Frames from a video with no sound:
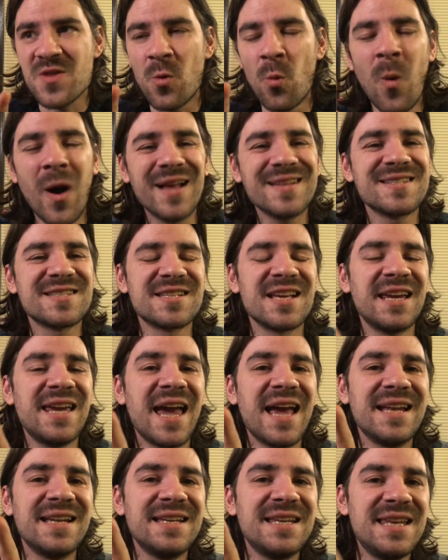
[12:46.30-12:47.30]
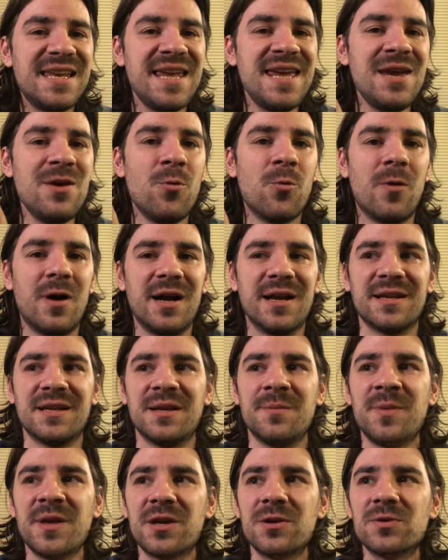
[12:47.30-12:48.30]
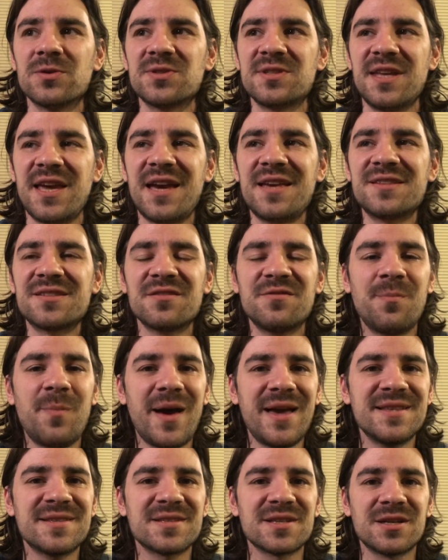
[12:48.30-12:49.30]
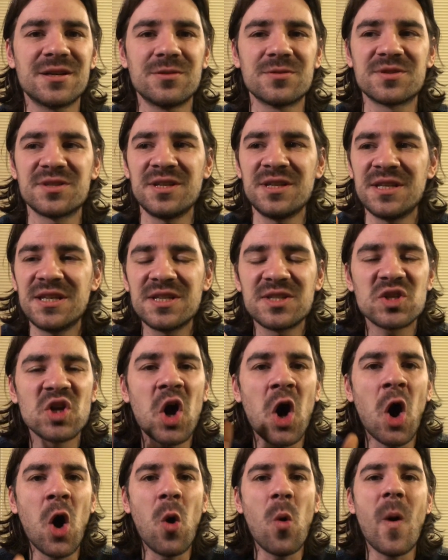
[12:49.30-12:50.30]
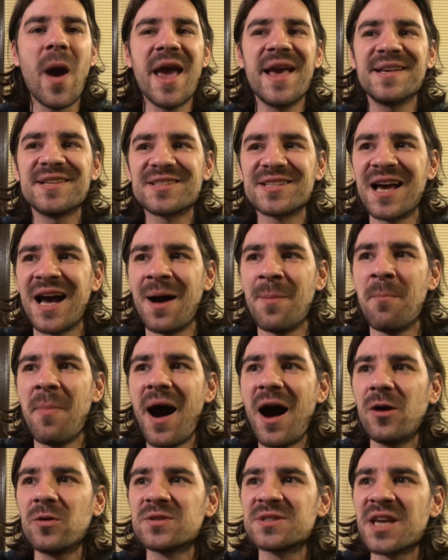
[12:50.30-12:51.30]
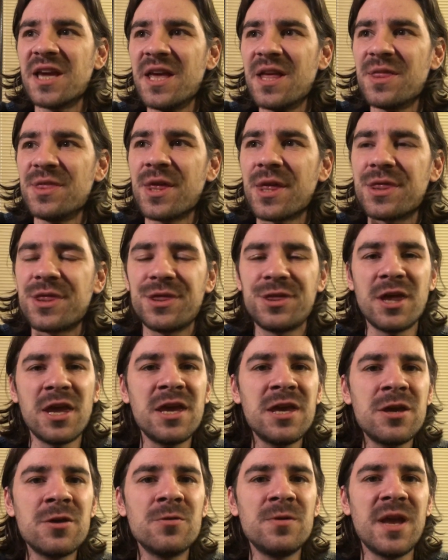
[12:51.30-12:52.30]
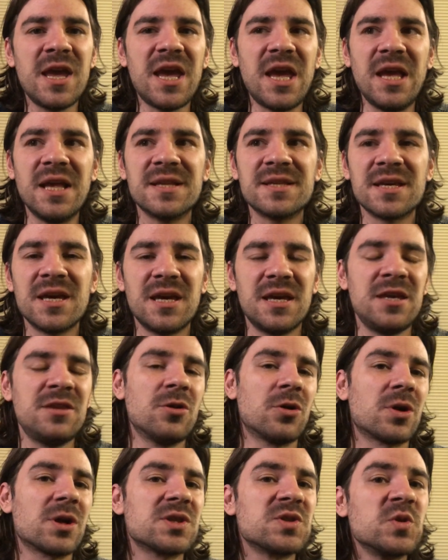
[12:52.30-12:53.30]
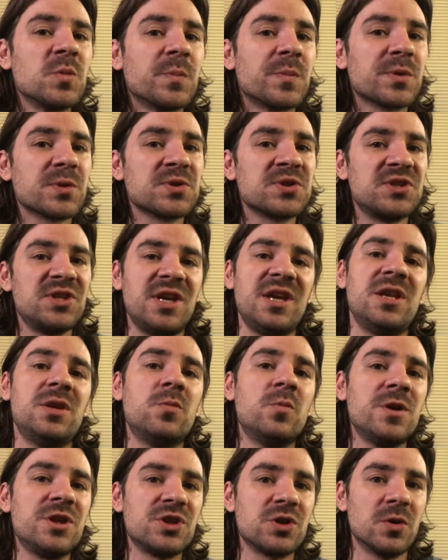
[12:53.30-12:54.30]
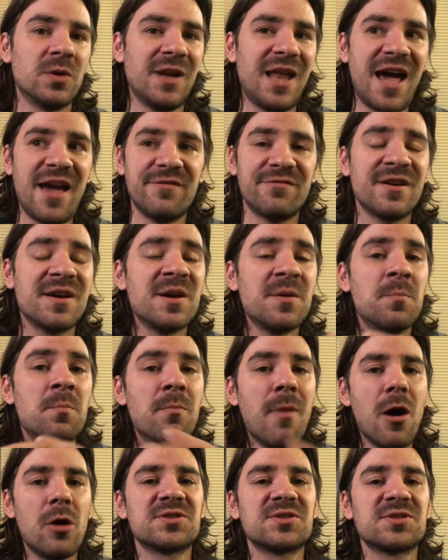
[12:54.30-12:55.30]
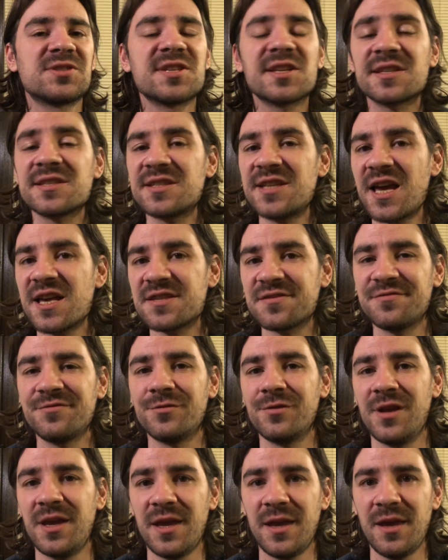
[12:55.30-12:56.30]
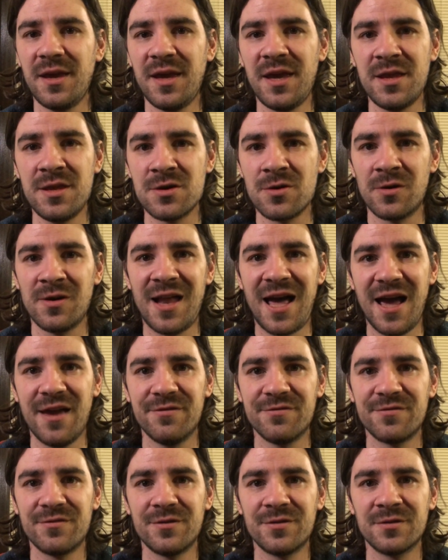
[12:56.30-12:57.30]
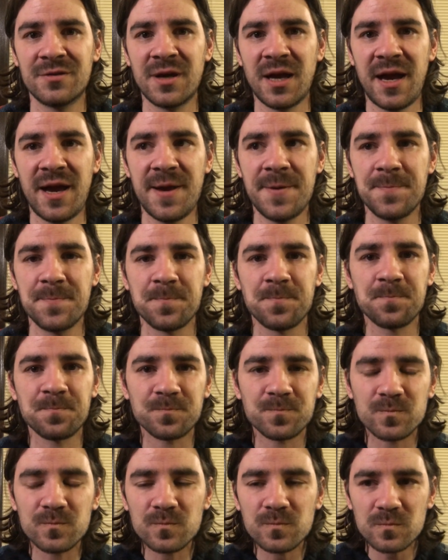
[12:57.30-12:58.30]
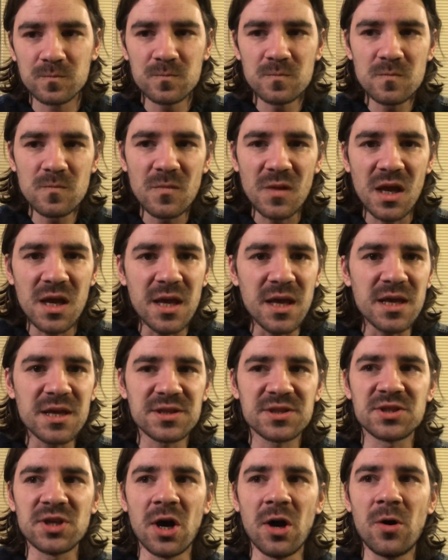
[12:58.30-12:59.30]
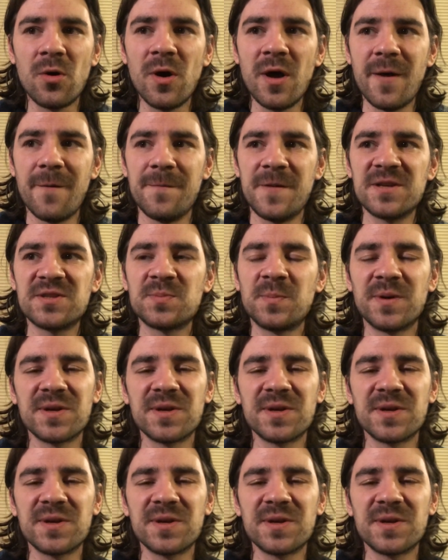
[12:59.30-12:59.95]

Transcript: once again D1 because the Ace of Pentacles it is always about the thing you need in order to proceed with your life most successfully in your life. Okay, so this